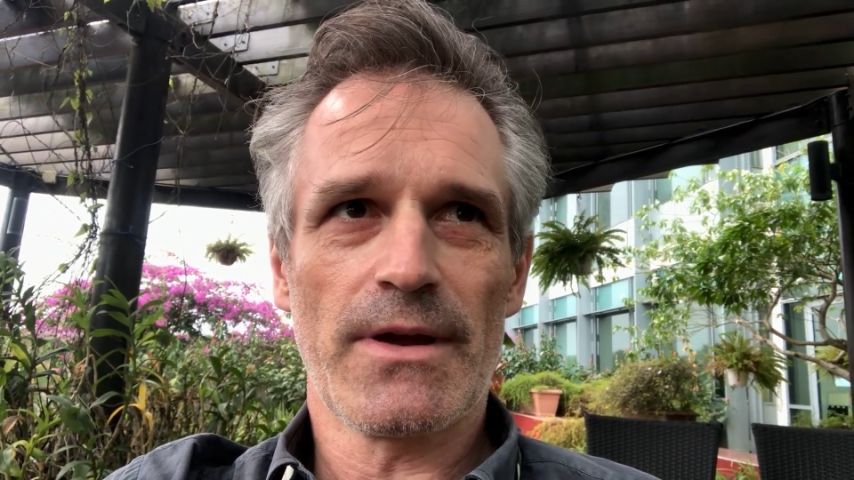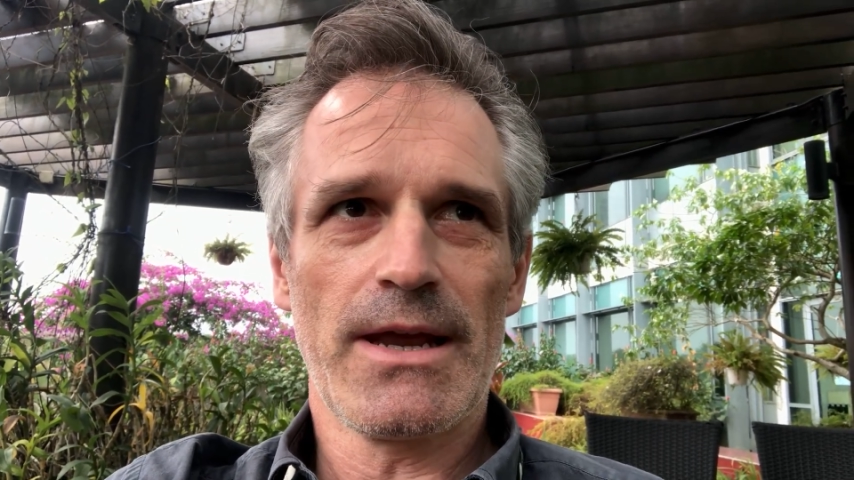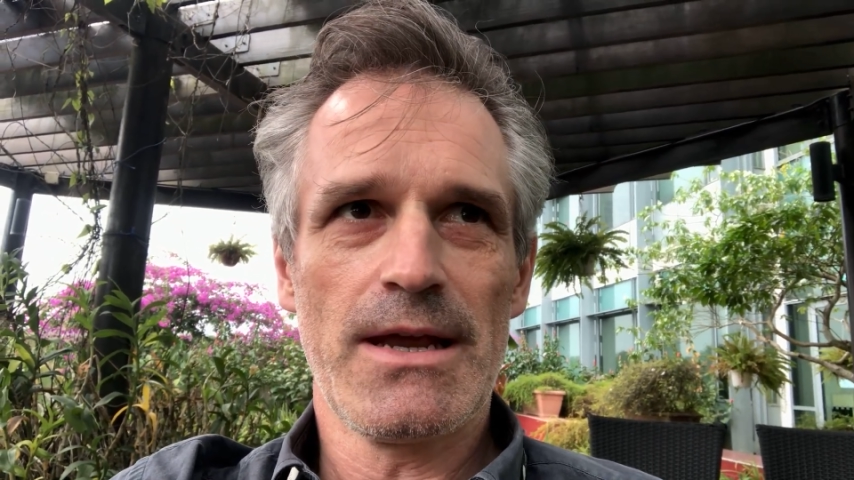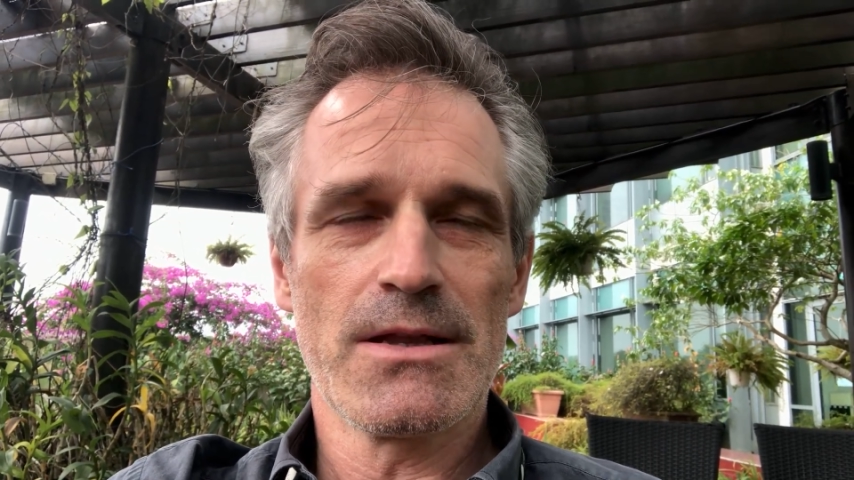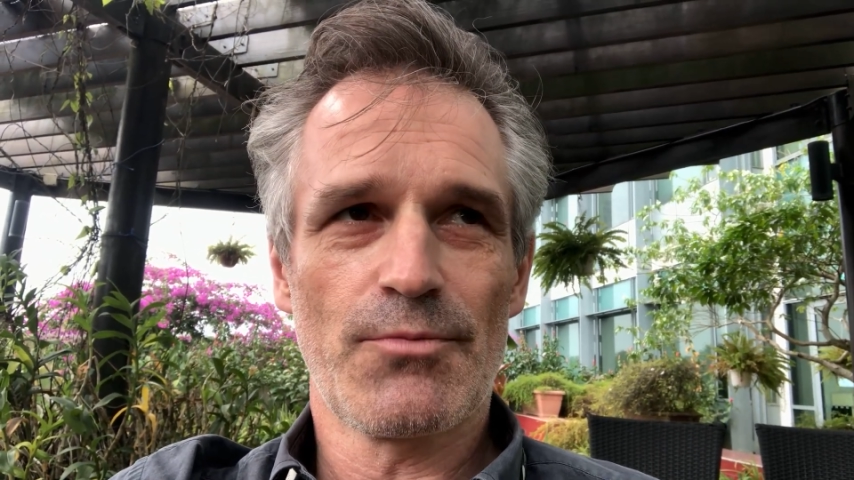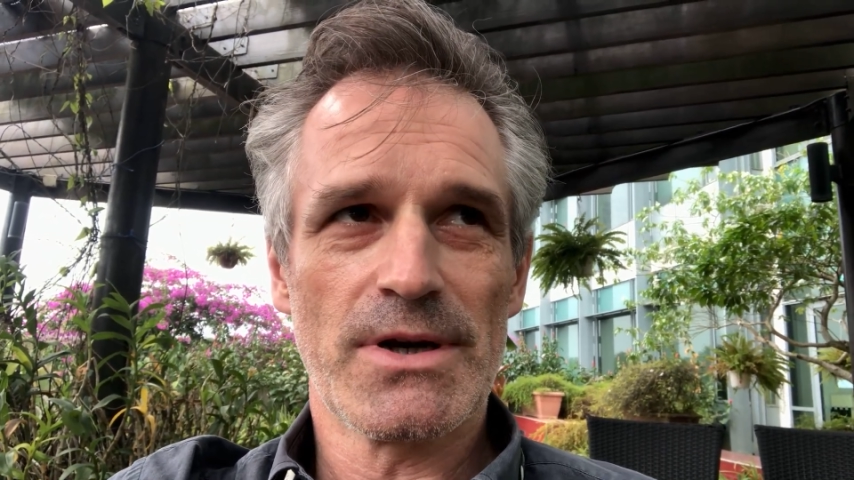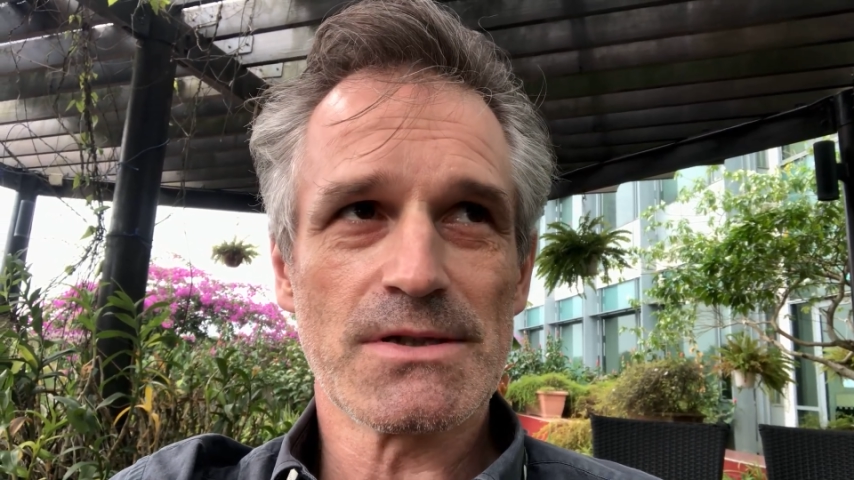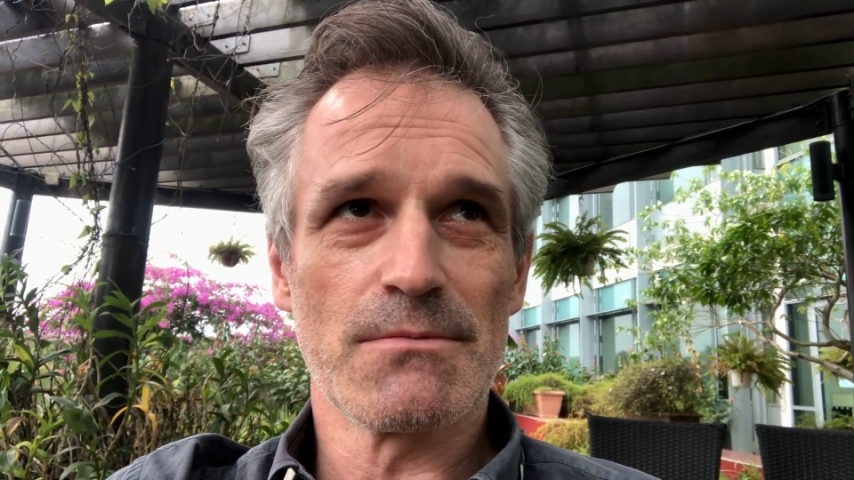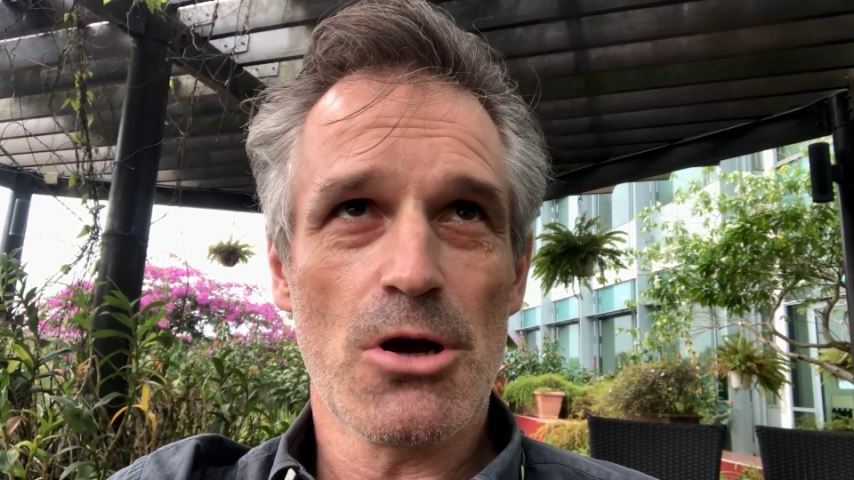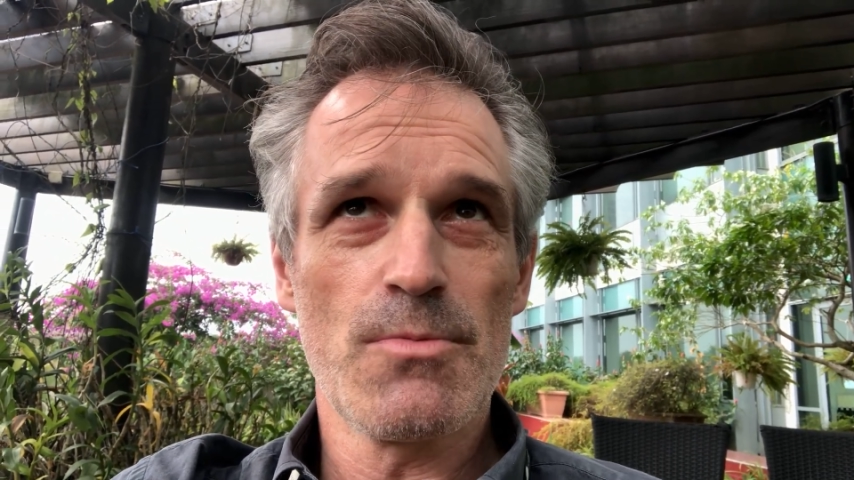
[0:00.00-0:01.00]
in the
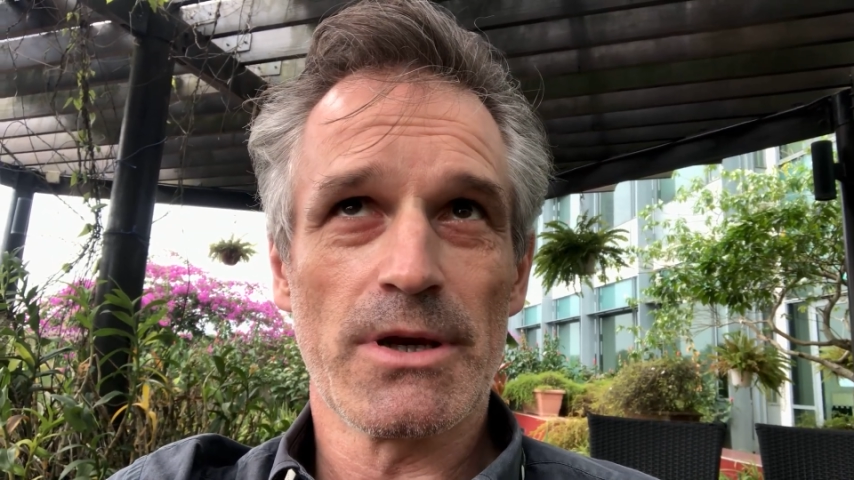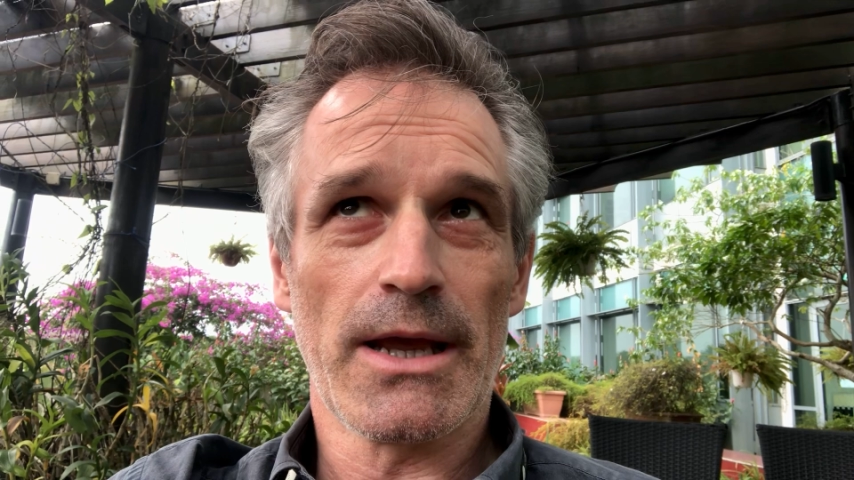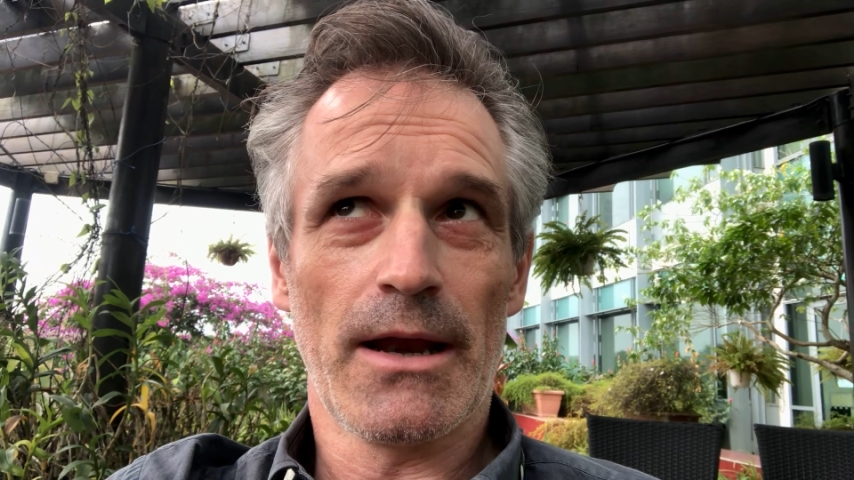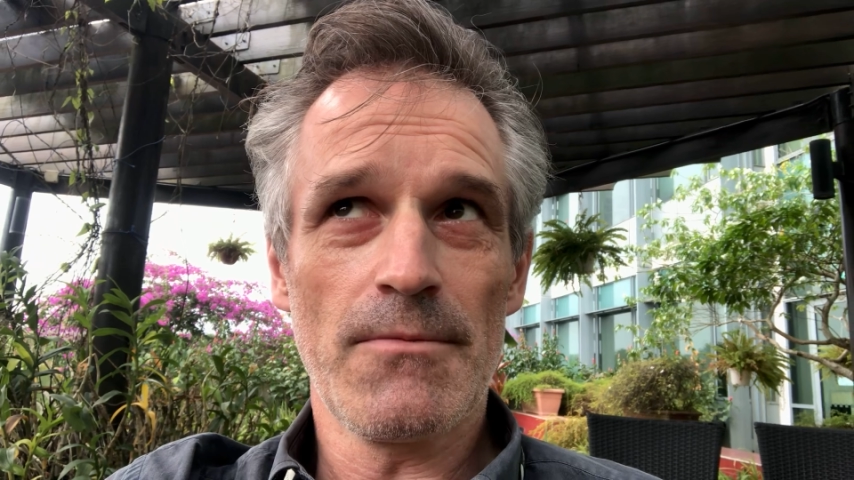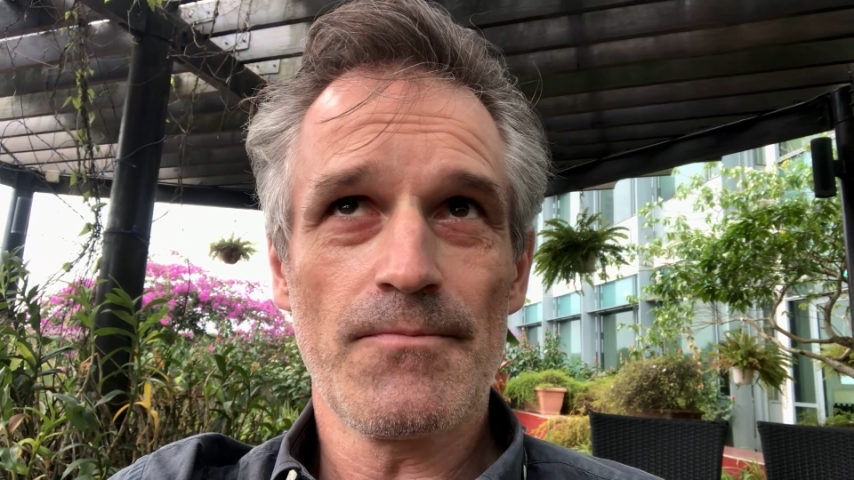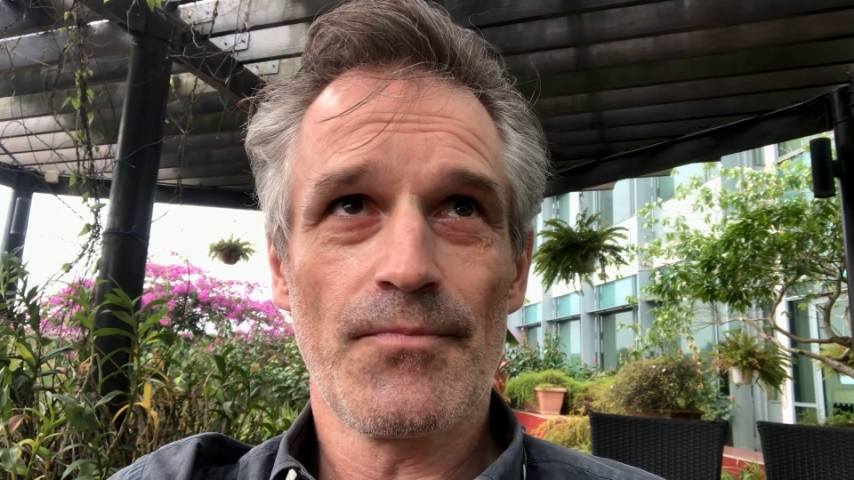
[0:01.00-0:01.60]
present moment again,